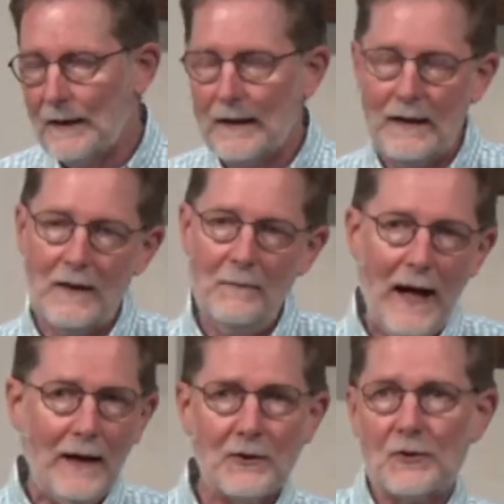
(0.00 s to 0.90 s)
the
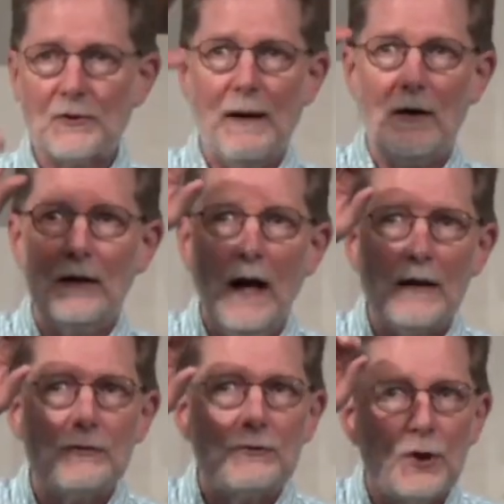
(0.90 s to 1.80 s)
passage is about God's
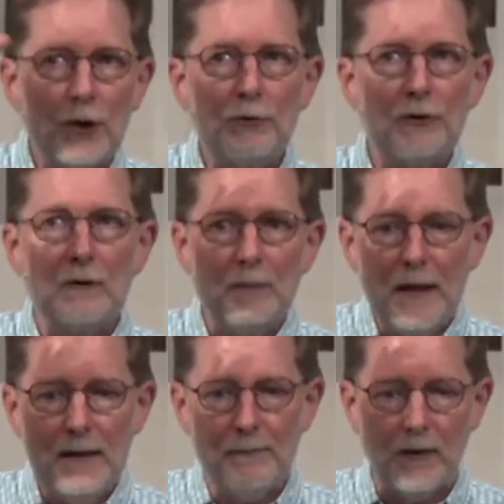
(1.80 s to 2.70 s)
chosen
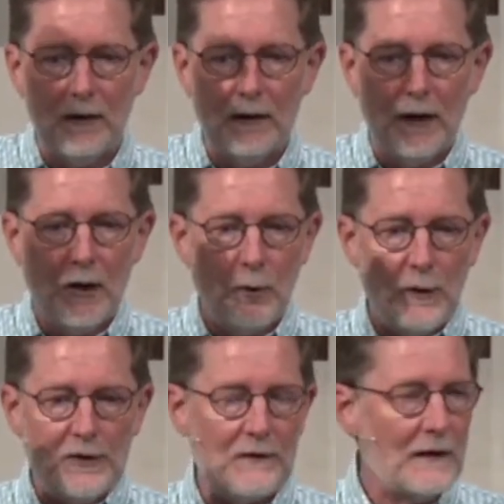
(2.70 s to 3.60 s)
people, which
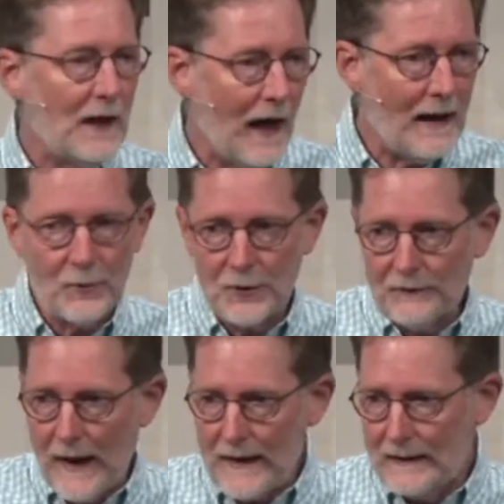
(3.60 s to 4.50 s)
at the time were
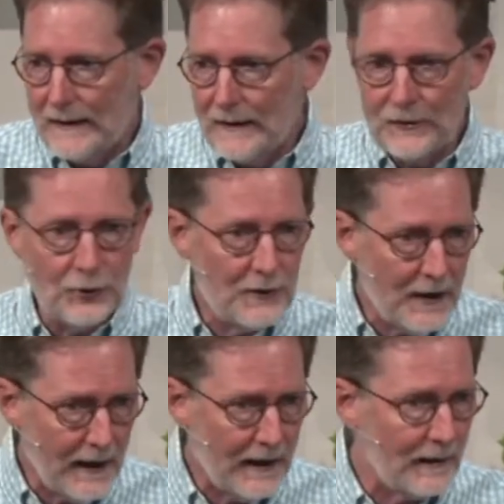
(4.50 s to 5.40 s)
divided into two
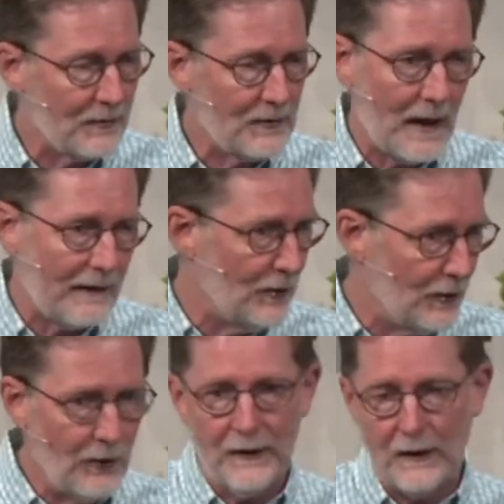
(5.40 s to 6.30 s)
kingdoms. A lot of you know
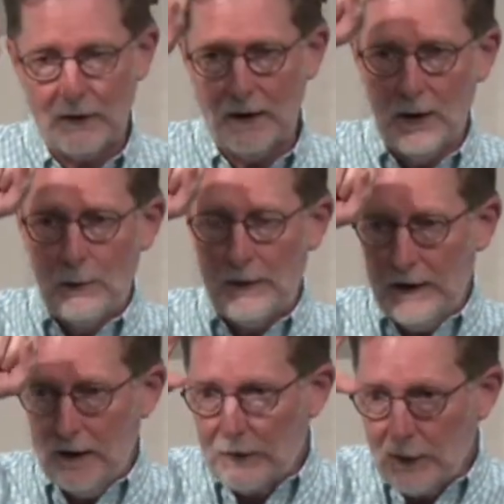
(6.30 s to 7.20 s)
this, uh, with
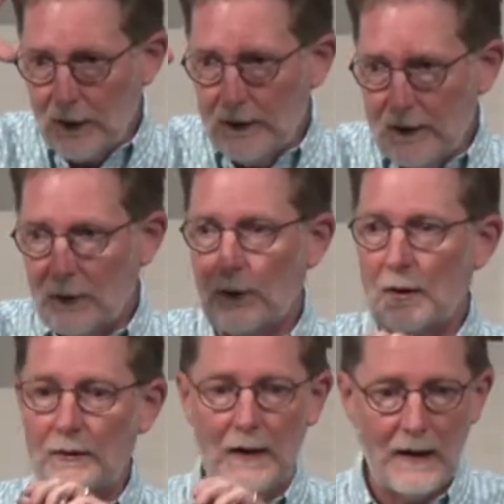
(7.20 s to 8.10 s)
Israel in the north
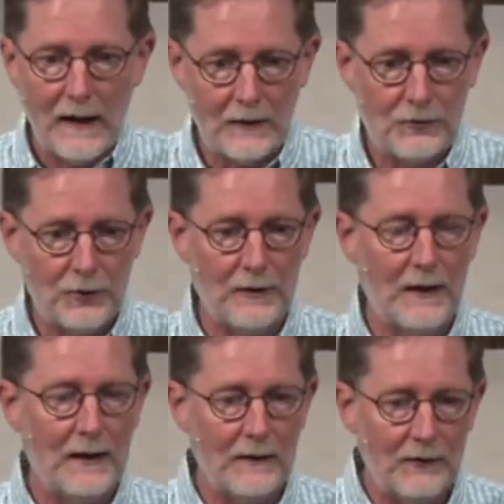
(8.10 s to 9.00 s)
and Judah in
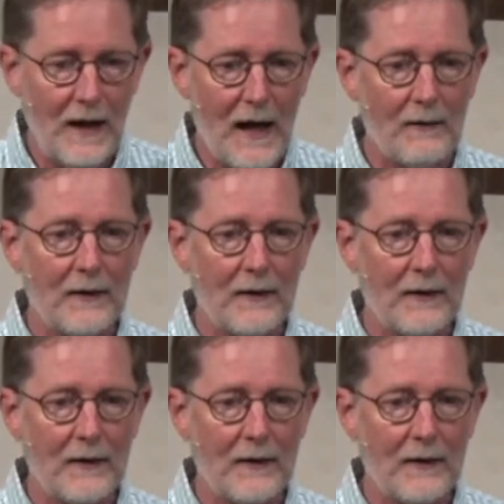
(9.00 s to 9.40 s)
the south.